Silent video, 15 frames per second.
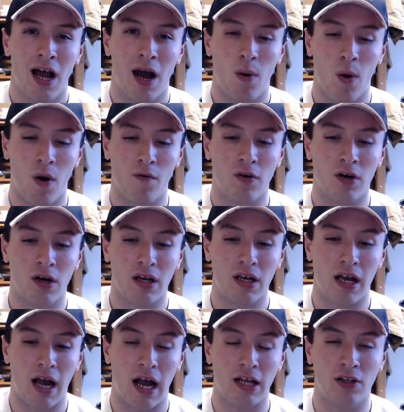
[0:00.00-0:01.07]
However,
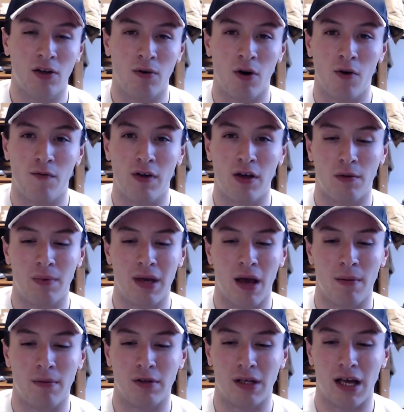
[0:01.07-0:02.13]
I don't know if he'll be
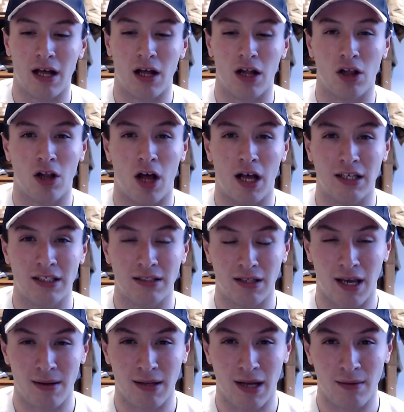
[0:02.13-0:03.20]
able to get a lot of
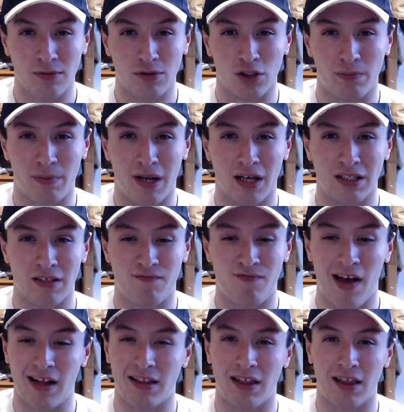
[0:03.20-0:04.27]
game time just because of the
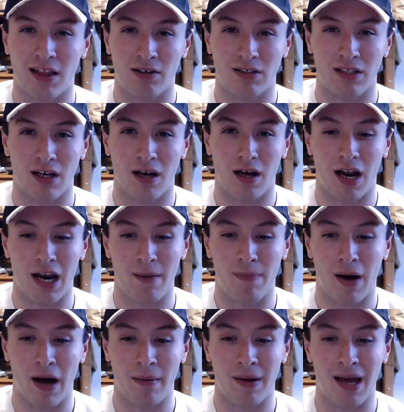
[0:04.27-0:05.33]
fact that there's
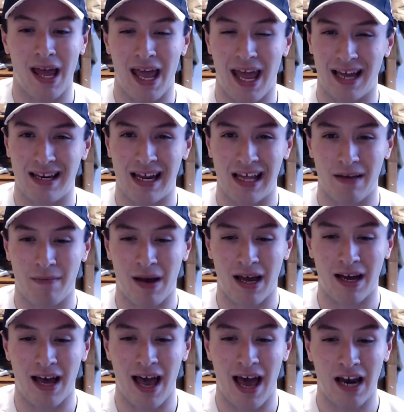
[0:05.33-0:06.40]
Alibaba and De La Mea
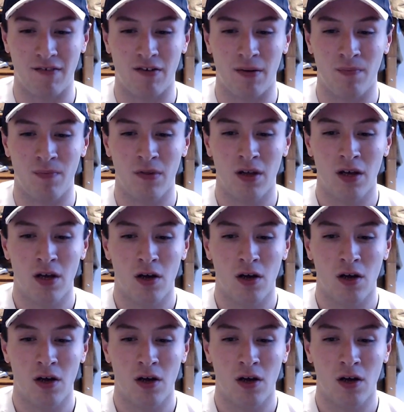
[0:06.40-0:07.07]
ahead of him,